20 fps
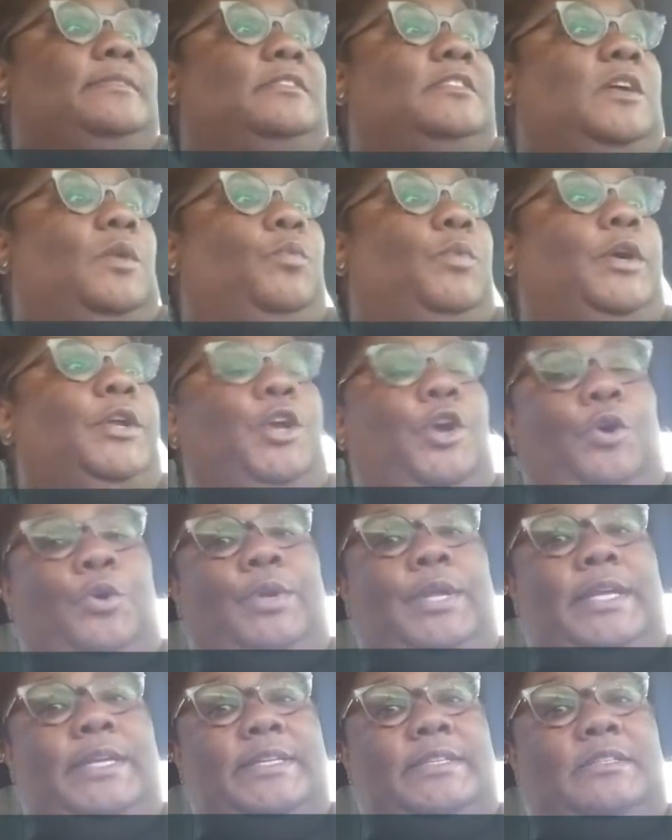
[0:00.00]
somewhat
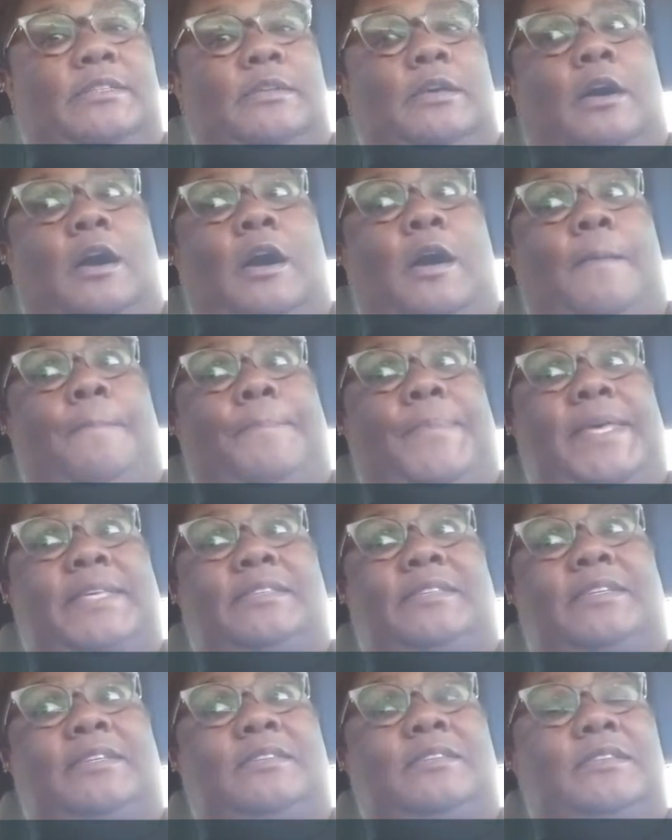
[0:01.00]
hurt his
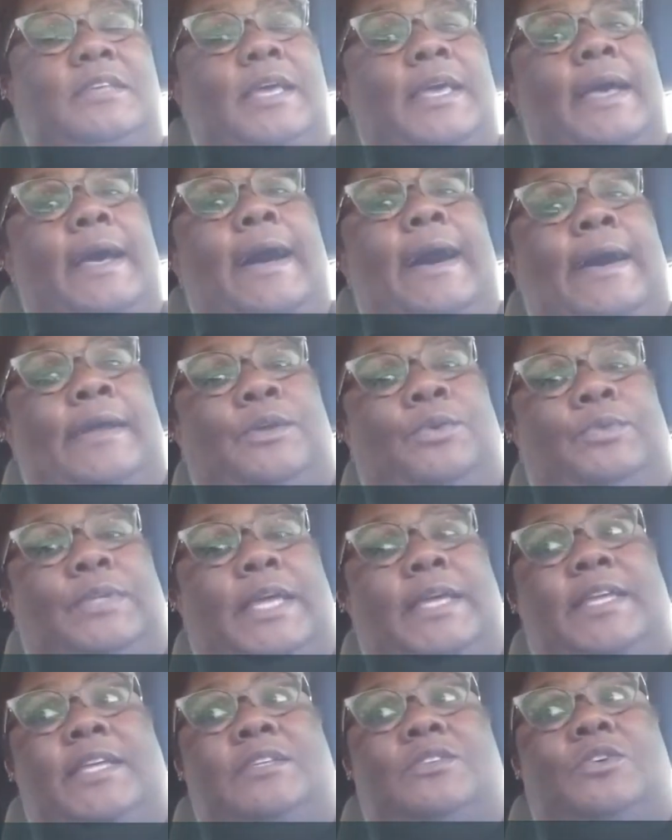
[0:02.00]
business. I don't
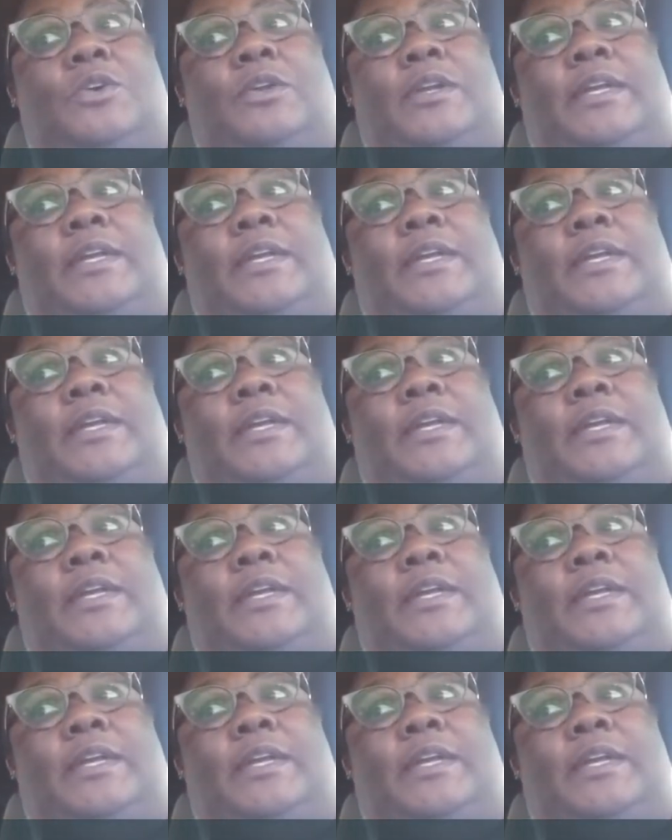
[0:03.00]
think he's going